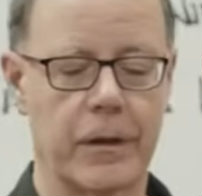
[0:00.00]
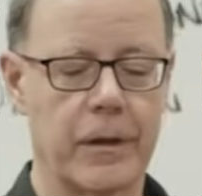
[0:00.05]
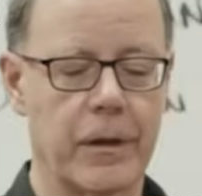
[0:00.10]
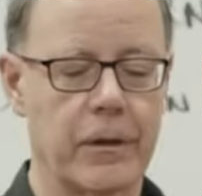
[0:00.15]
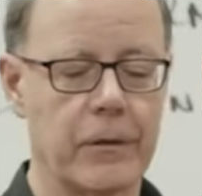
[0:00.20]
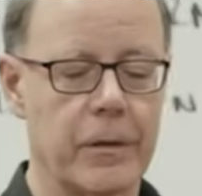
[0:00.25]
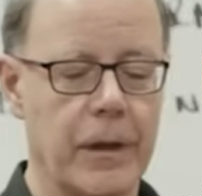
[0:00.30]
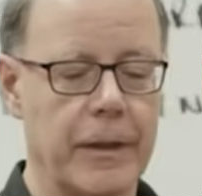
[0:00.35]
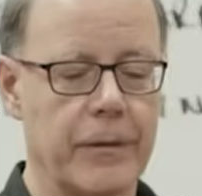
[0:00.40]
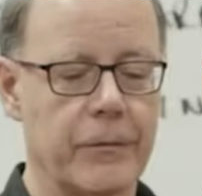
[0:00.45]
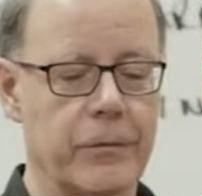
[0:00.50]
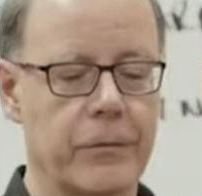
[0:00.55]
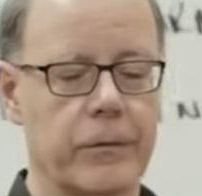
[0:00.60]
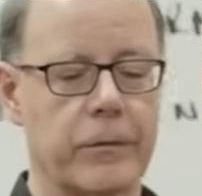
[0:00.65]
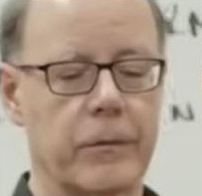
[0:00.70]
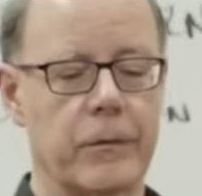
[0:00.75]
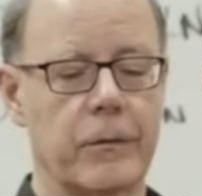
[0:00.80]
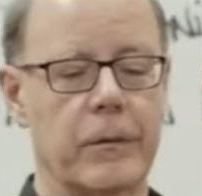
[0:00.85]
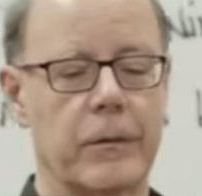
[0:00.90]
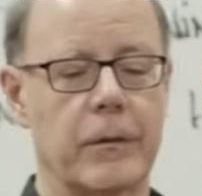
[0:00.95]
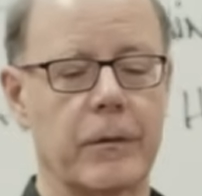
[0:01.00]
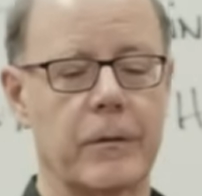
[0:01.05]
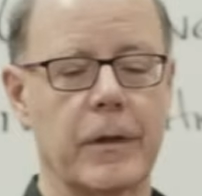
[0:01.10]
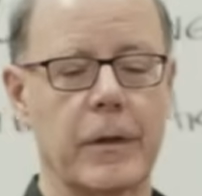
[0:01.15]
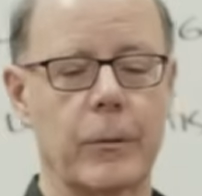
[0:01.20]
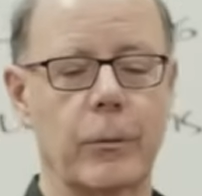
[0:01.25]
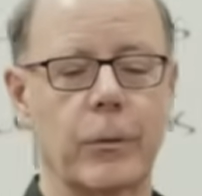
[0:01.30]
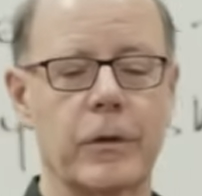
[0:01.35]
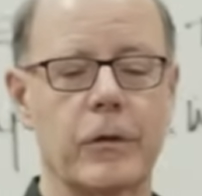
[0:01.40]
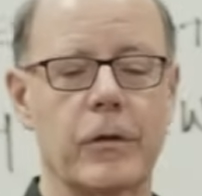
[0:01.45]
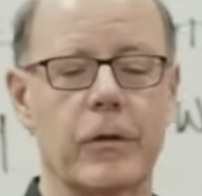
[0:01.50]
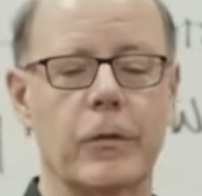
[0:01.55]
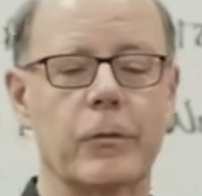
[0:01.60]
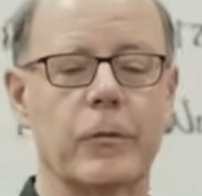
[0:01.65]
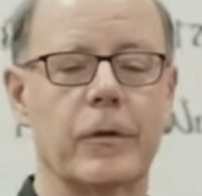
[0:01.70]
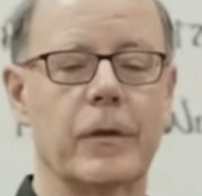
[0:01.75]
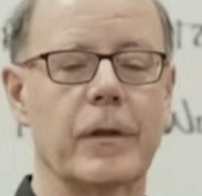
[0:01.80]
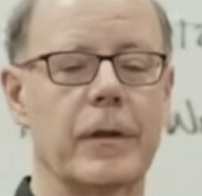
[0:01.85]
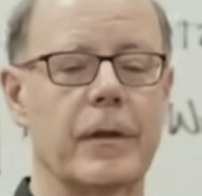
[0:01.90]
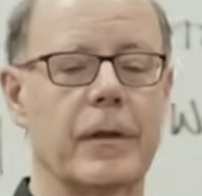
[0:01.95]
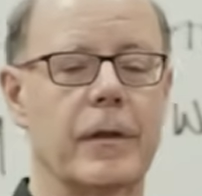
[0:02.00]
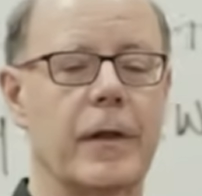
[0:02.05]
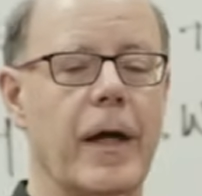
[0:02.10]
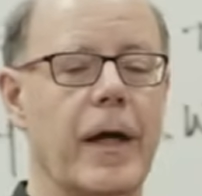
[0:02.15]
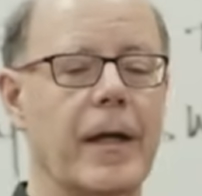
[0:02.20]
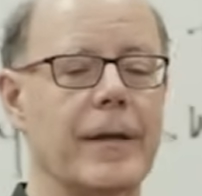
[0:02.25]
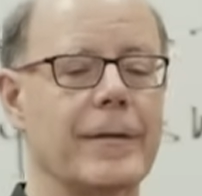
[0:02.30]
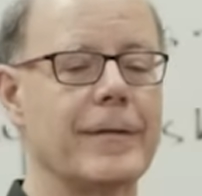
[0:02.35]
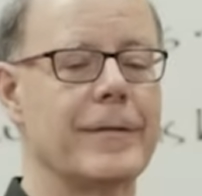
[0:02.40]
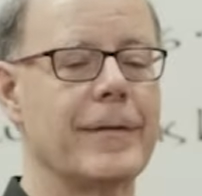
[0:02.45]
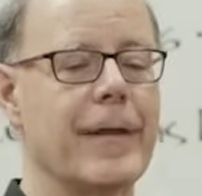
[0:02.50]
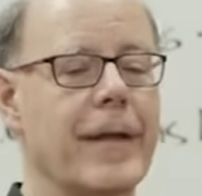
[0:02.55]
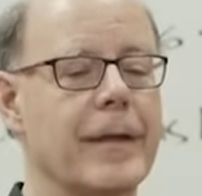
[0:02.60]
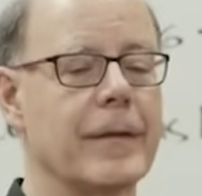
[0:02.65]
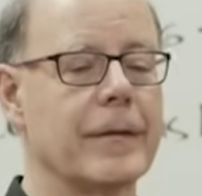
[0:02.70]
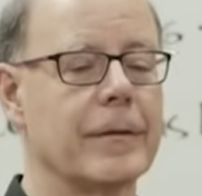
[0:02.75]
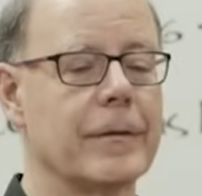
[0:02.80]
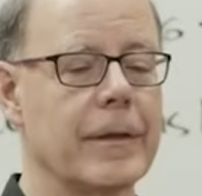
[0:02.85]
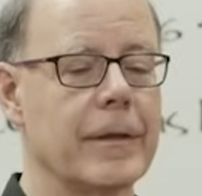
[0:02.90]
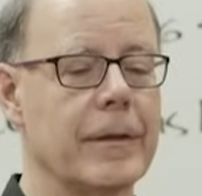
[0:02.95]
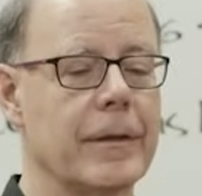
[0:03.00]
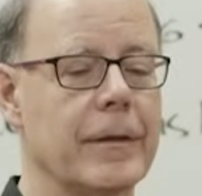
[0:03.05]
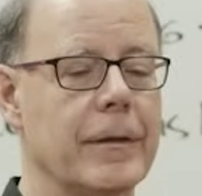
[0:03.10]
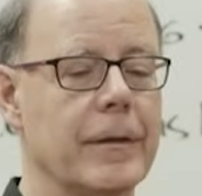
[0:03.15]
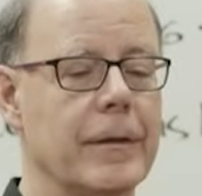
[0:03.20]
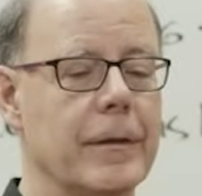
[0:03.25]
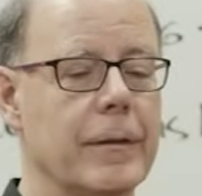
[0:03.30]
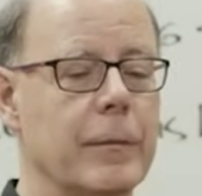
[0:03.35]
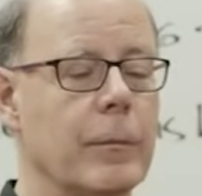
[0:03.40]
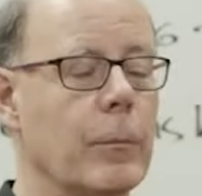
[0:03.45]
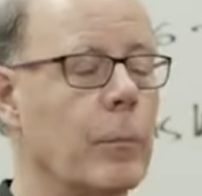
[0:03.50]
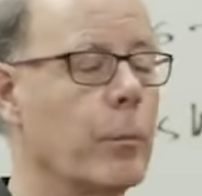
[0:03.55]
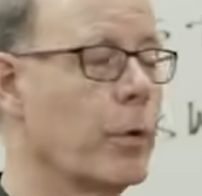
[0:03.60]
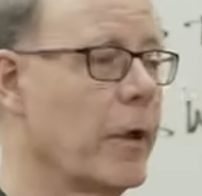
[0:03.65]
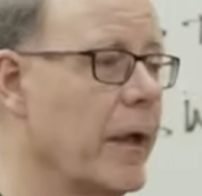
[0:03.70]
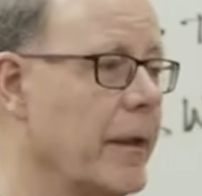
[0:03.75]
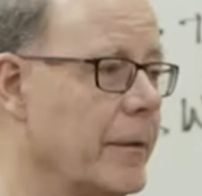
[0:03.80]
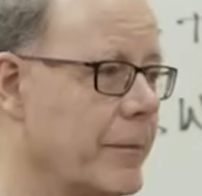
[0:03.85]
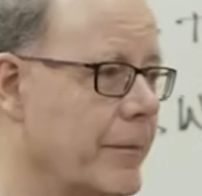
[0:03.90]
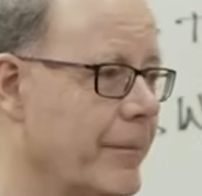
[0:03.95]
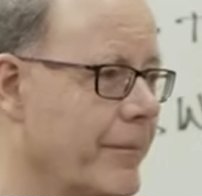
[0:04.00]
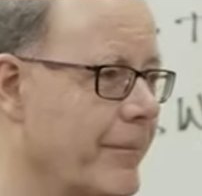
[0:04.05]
in our life that we don't need a daily bread.